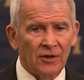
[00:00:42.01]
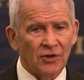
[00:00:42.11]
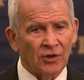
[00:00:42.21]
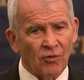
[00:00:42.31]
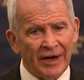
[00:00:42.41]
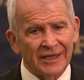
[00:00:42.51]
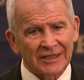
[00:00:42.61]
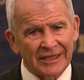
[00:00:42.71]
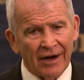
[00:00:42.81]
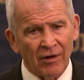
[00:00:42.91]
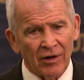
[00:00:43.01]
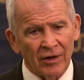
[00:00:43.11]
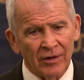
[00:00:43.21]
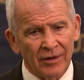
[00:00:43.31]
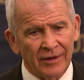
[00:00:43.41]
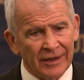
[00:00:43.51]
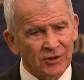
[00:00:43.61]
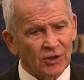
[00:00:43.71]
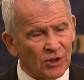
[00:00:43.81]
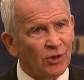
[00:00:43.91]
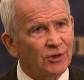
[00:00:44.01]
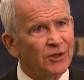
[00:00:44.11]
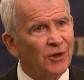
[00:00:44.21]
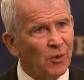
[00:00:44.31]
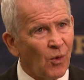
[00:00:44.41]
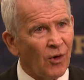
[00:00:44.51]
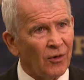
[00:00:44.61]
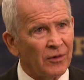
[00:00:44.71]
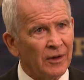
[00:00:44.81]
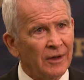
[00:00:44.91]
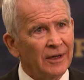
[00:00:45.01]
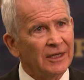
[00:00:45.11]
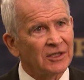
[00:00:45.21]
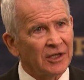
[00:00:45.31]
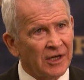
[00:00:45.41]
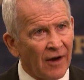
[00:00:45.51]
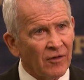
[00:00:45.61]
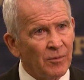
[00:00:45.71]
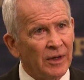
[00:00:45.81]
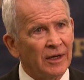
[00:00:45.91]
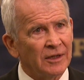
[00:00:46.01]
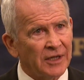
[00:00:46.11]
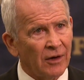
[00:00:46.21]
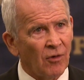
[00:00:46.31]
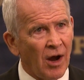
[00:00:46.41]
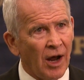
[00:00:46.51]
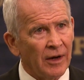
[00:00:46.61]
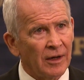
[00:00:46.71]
The greatest terror institution in the world is the government in Tehran.